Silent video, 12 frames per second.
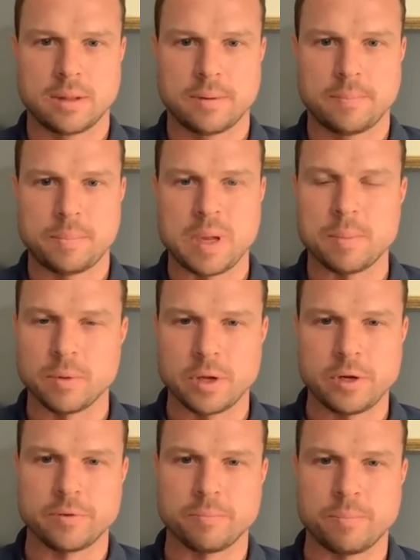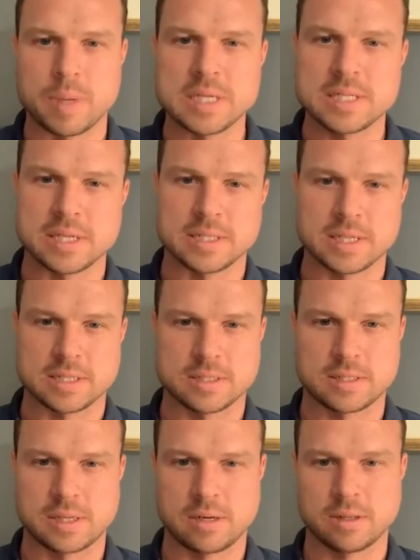people in your business
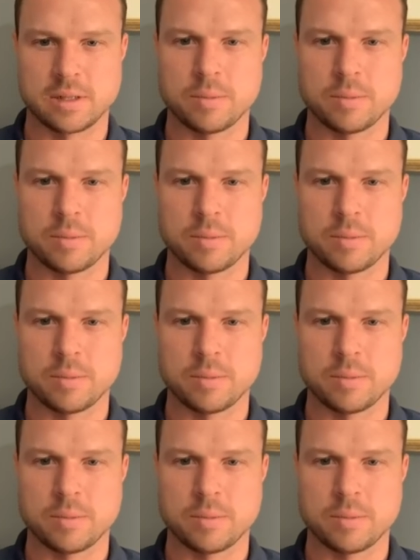necessarily,